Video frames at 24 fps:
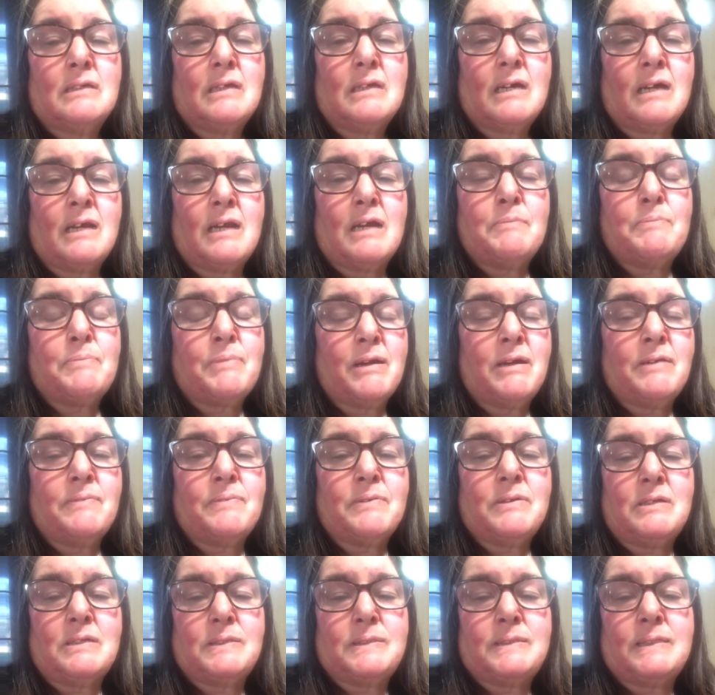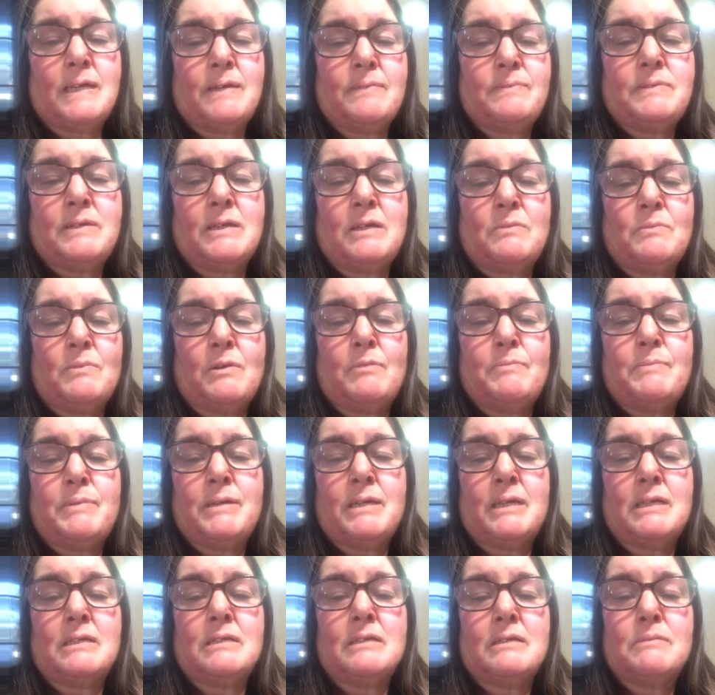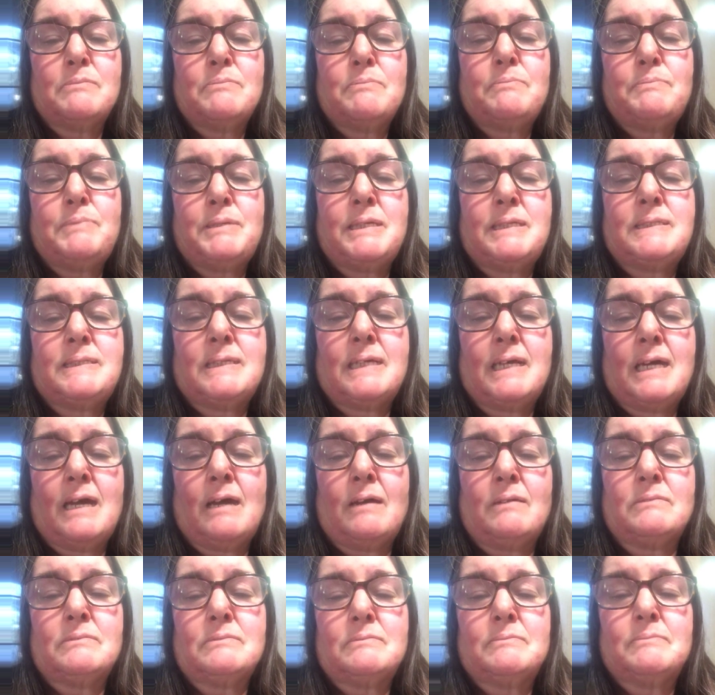And I pray for your safety and well-being. Peace out.